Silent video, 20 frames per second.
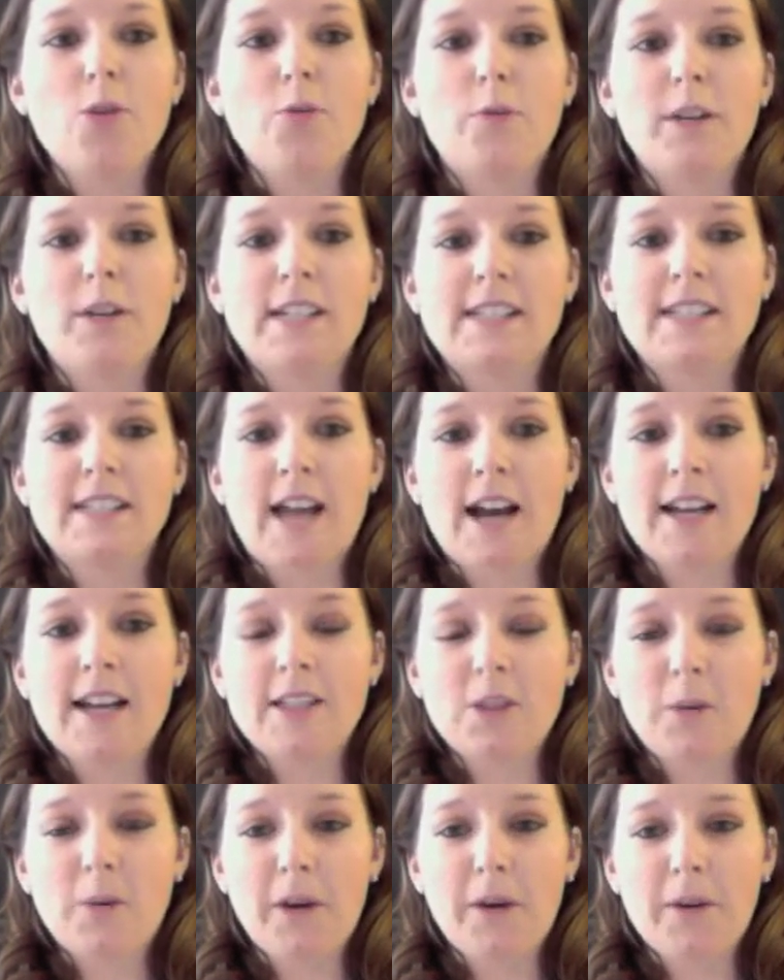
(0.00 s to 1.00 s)
we decided
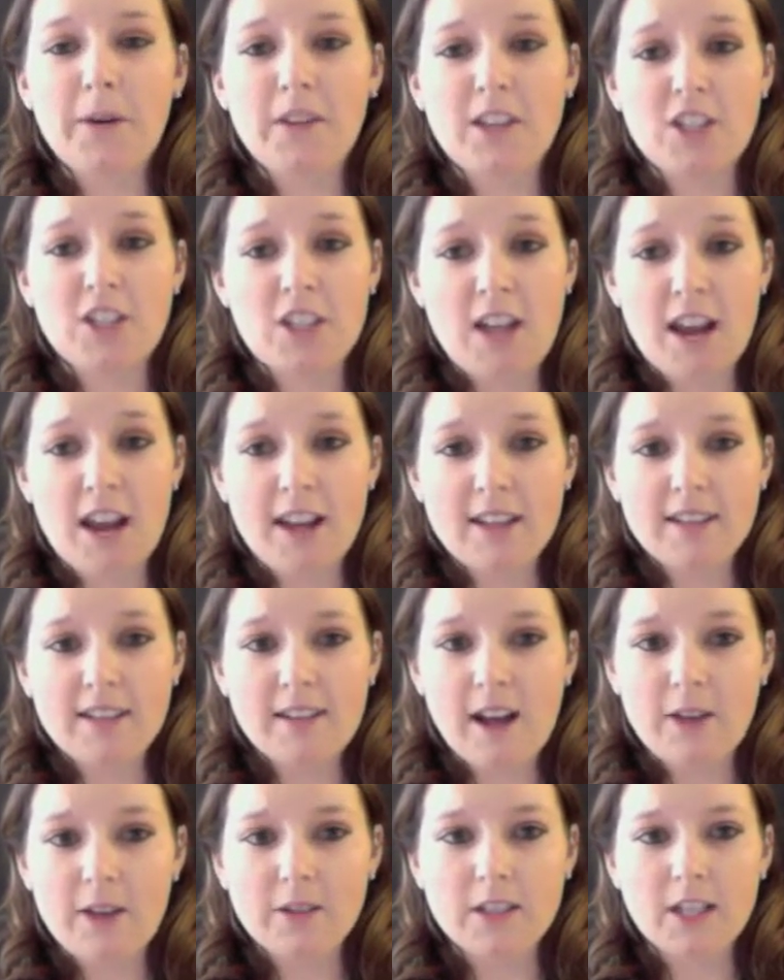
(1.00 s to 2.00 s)
to work with a genetics
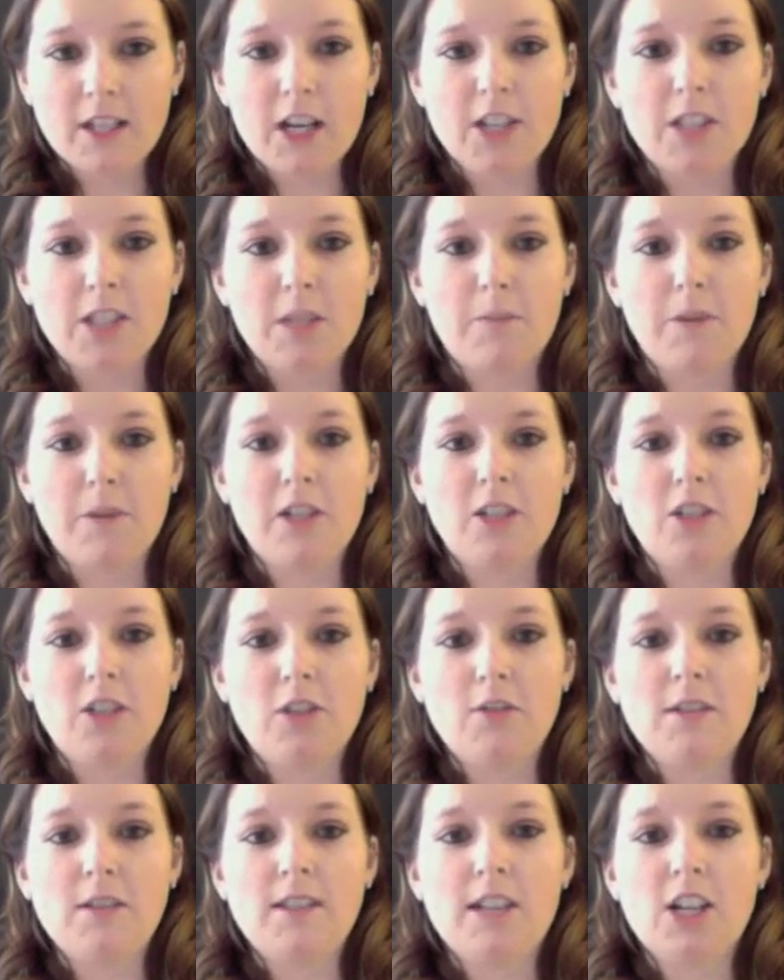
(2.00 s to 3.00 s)
counselor to
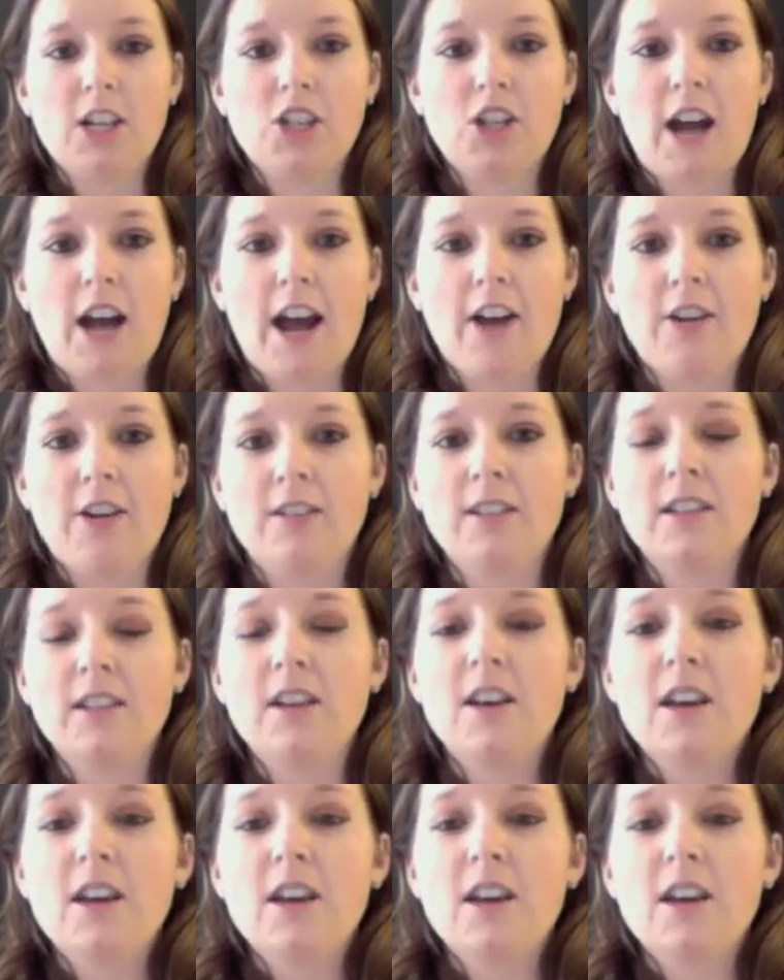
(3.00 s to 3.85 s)
produce a child